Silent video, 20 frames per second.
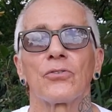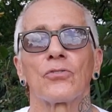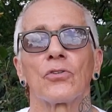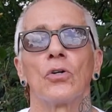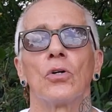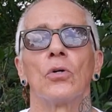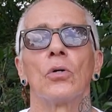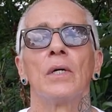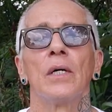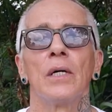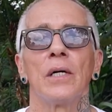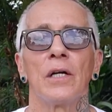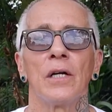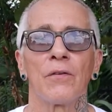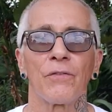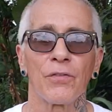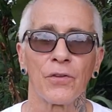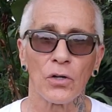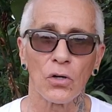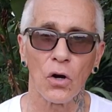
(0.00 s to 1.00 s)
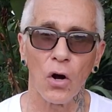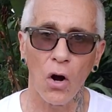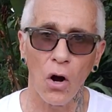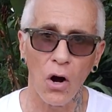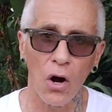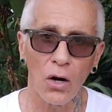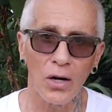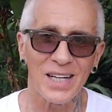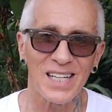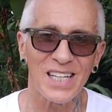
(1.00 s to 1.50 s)
So if there
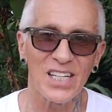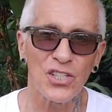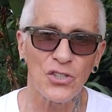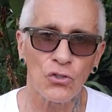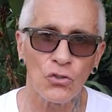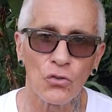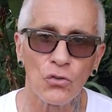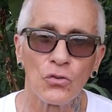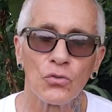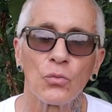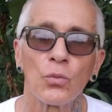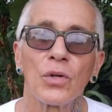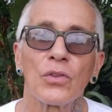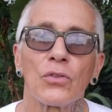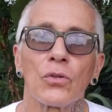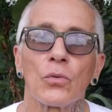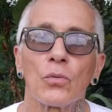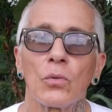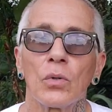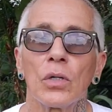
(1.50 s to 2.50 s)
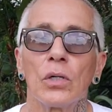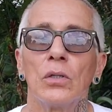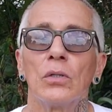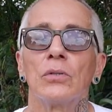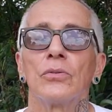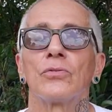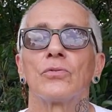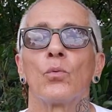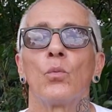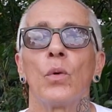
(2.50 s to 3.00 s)
are issues with the
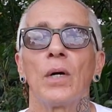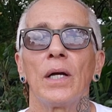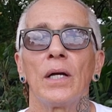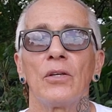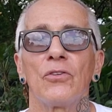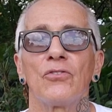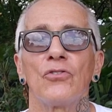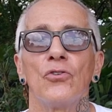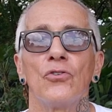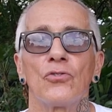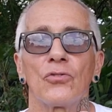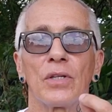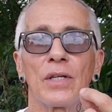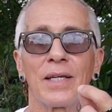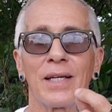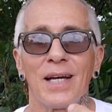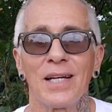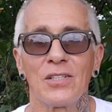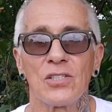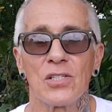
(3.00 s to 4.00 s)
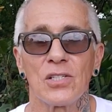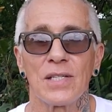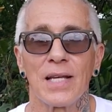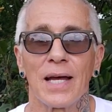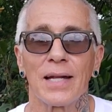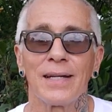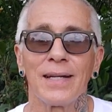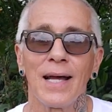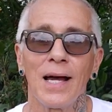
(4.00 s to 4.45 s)
roads, Waze usually catches that.